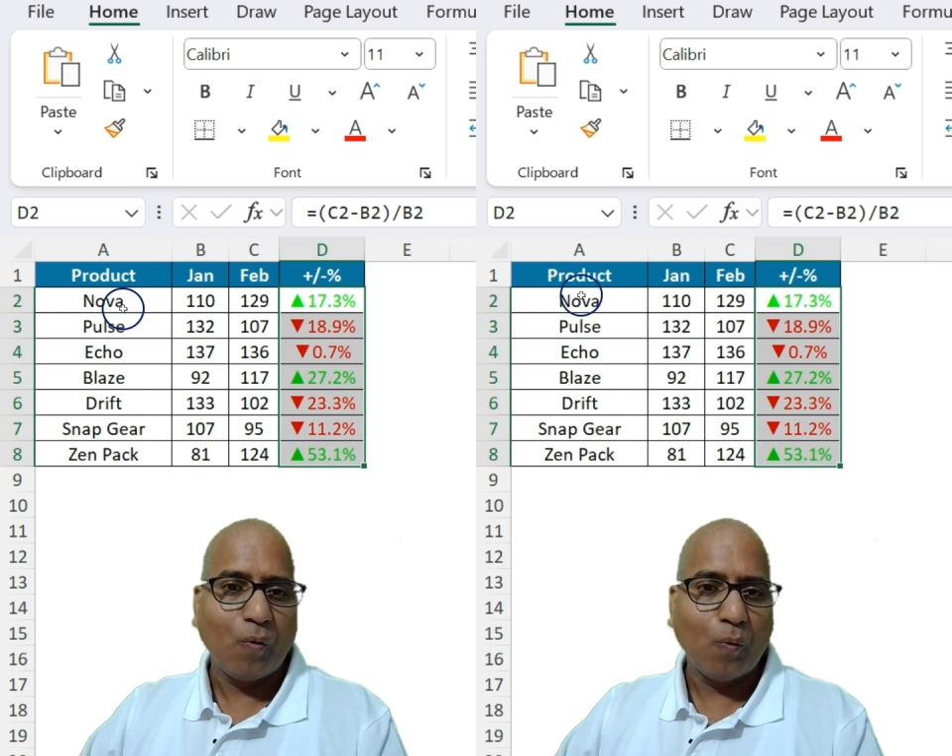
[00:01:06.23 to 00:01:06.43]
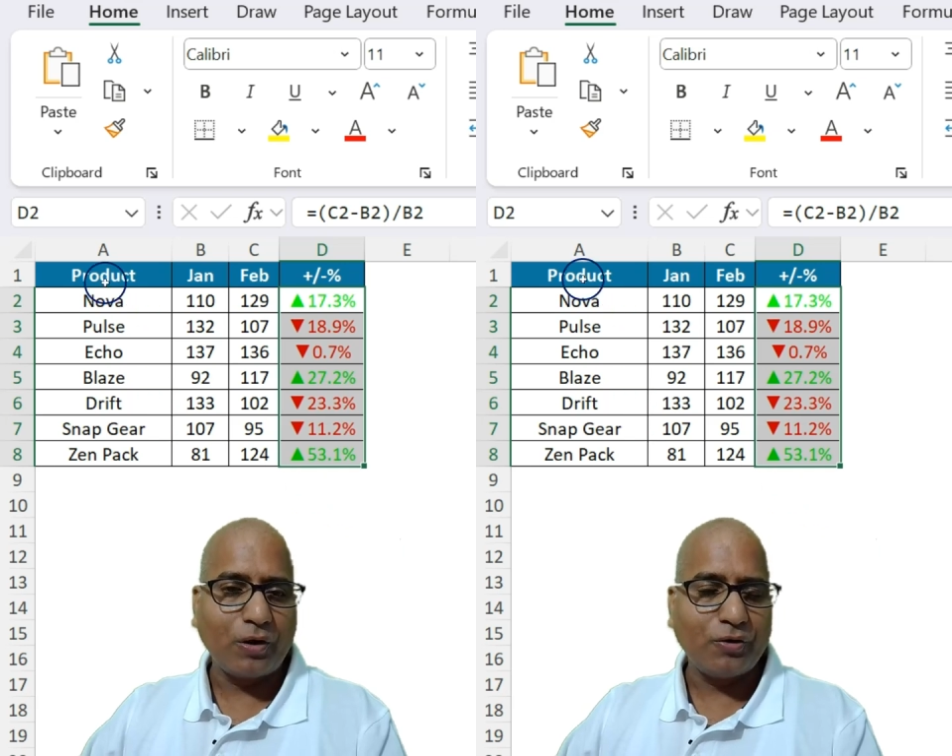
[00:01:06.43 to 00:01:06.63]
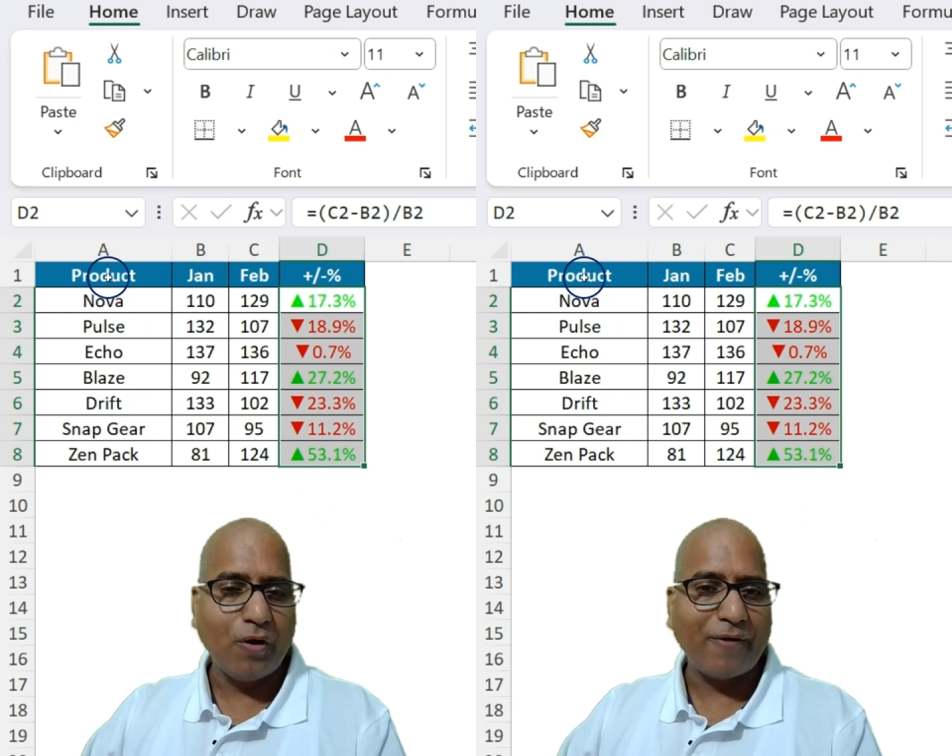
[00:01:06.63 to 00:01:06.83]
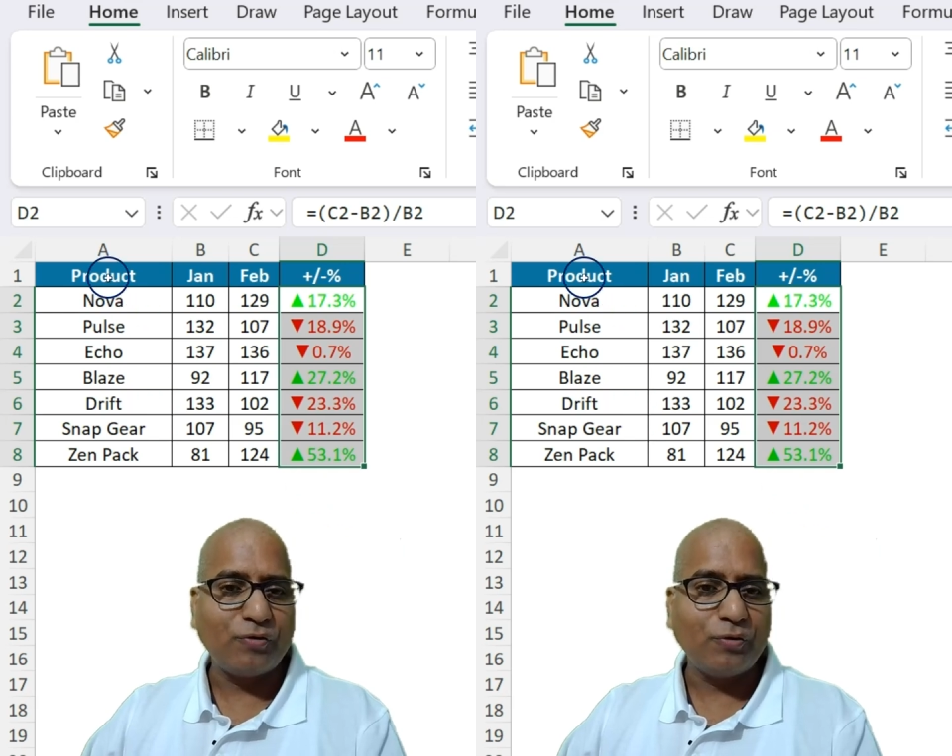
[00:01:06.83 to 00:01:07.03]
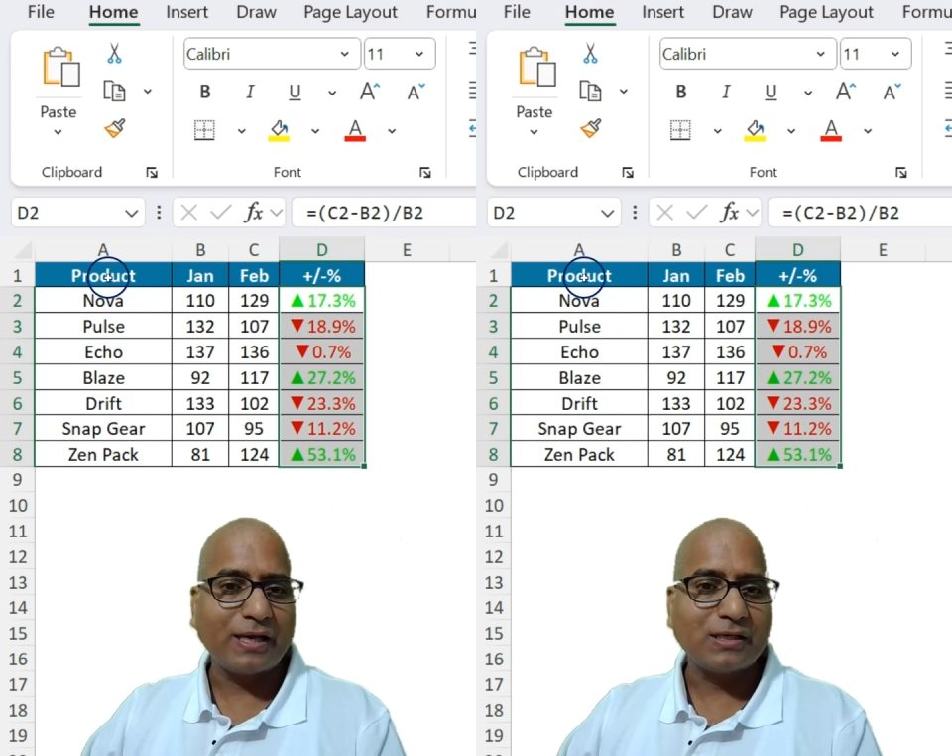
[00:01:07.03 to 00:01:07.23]
What you
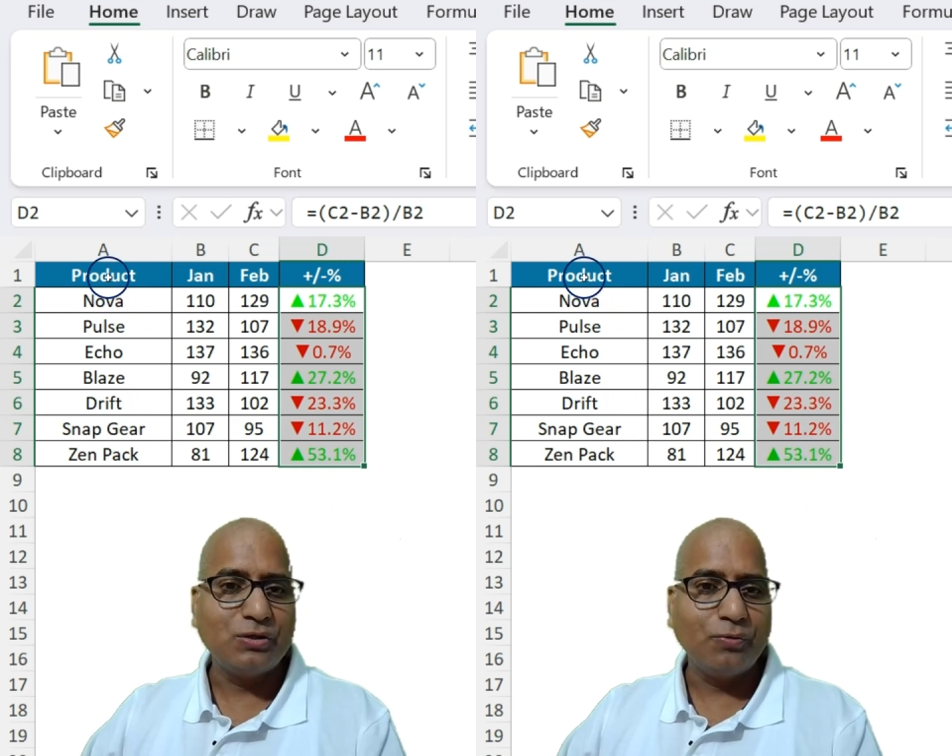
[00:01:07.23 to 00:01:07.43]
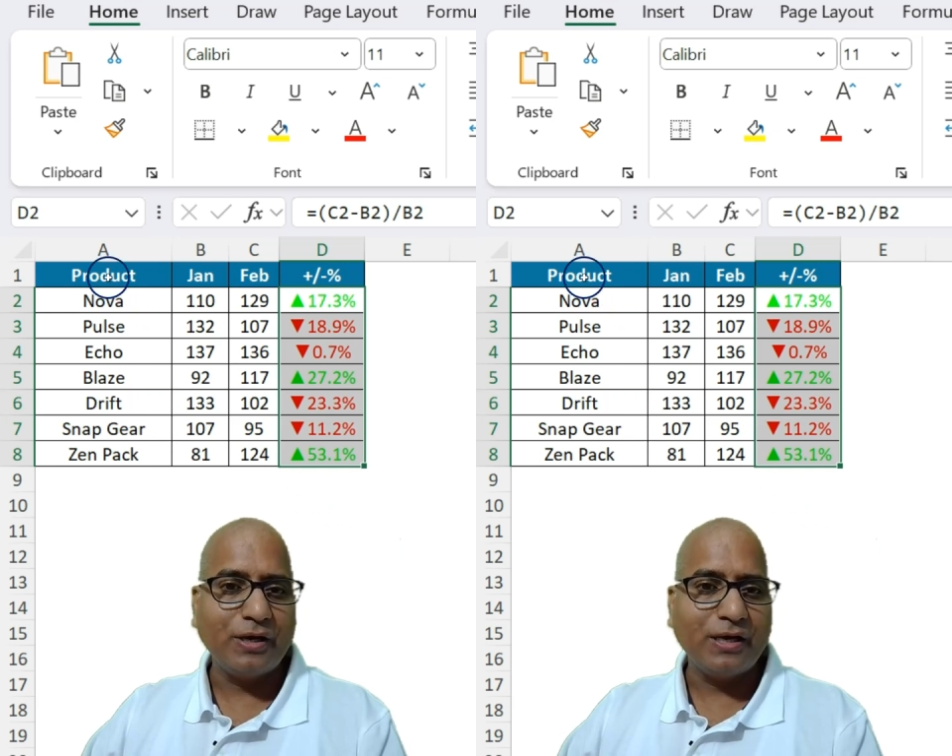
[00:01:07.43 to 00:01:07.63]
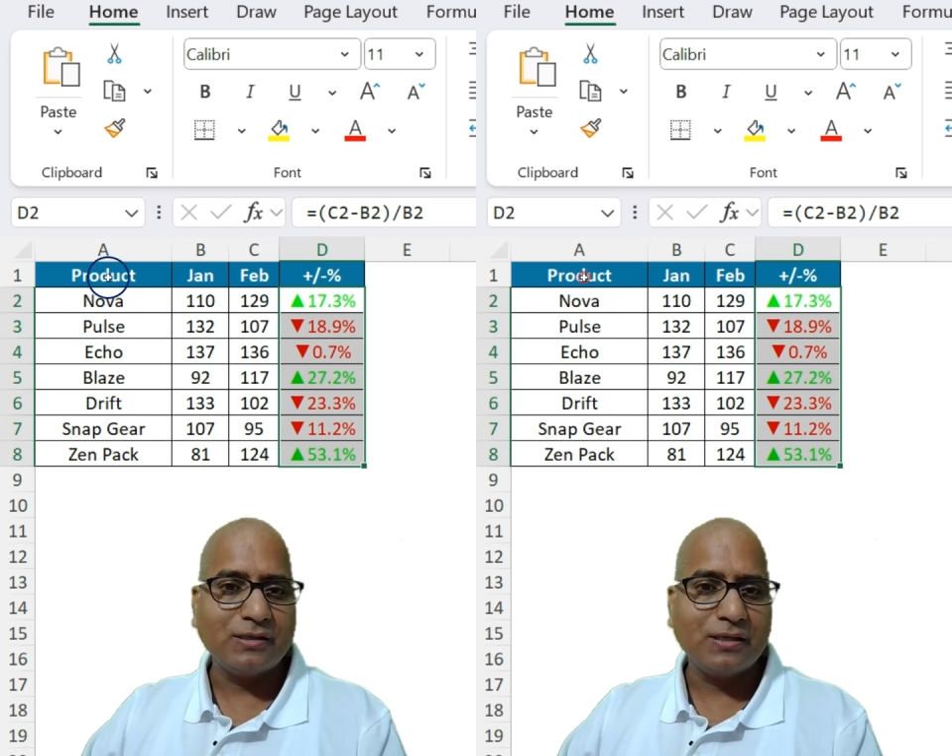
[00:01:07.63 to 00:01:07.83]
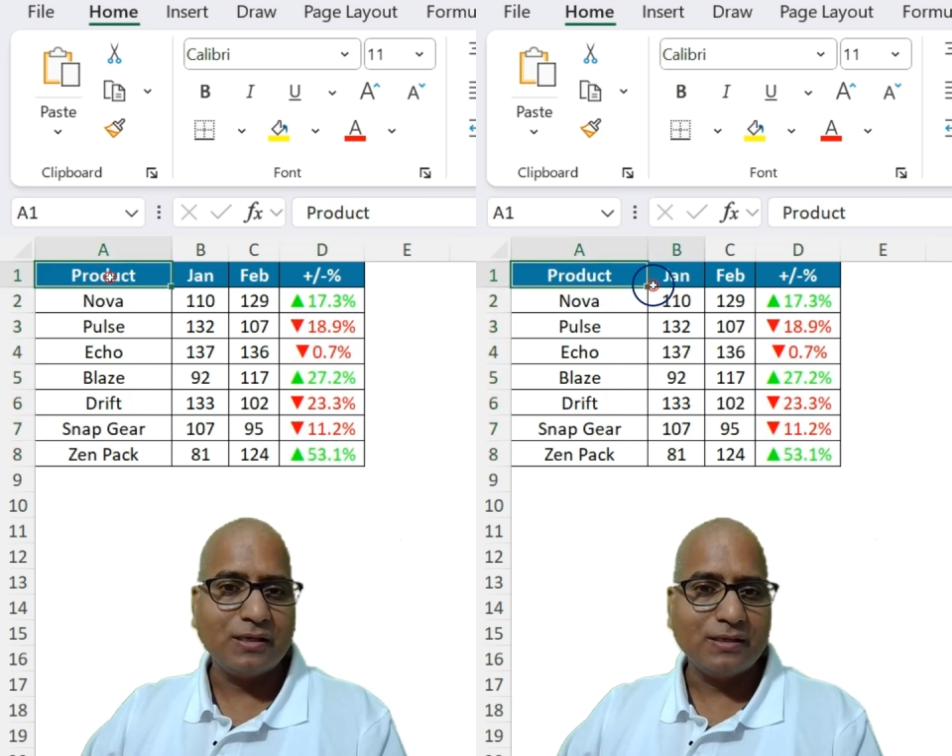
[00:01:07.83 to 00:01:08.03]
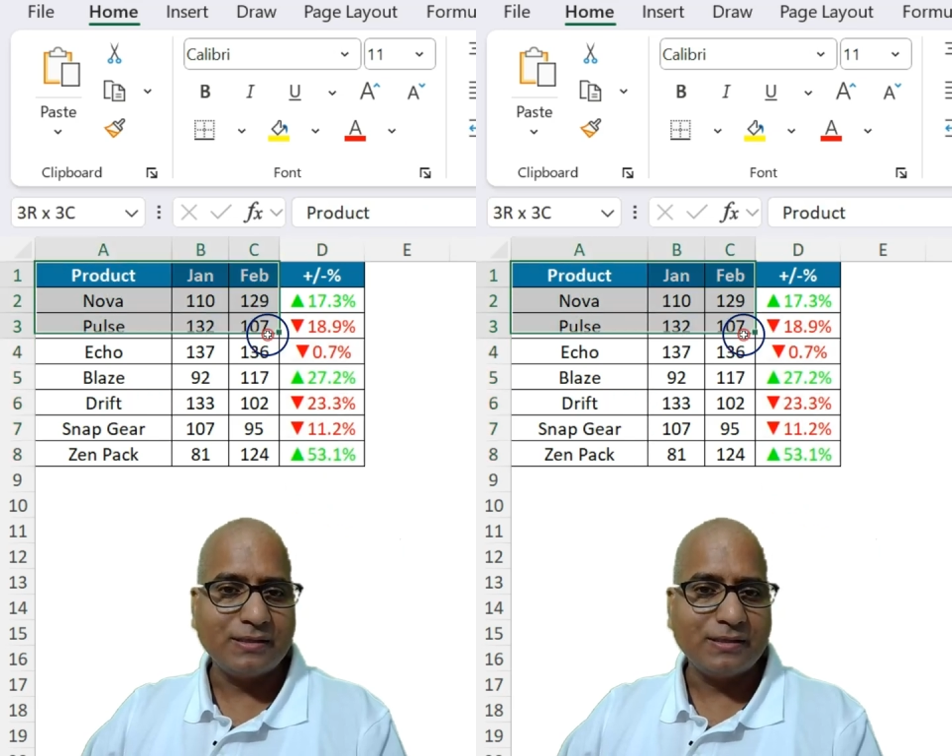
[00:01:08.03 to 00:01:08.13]
have to next do is